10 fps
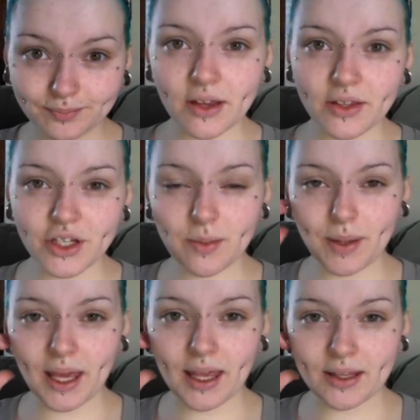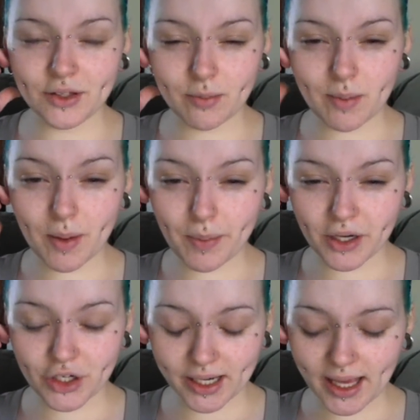So the GP took my blood
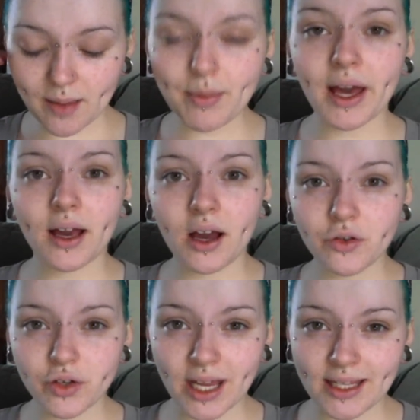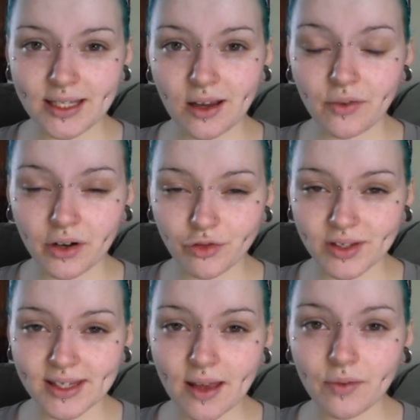pressure and it came back 180 over
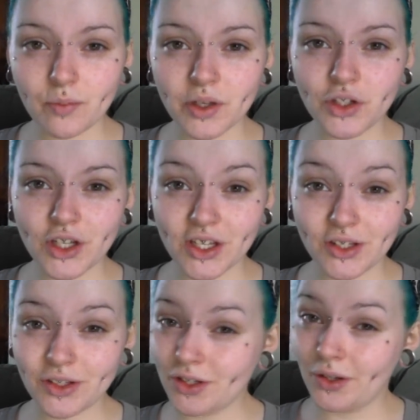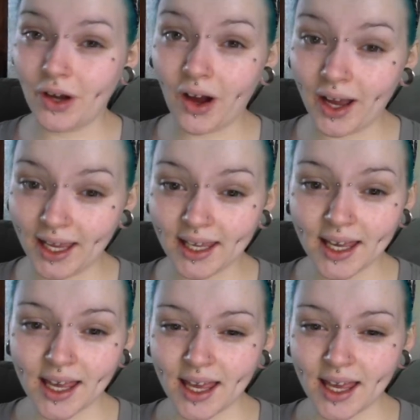107, which is too high.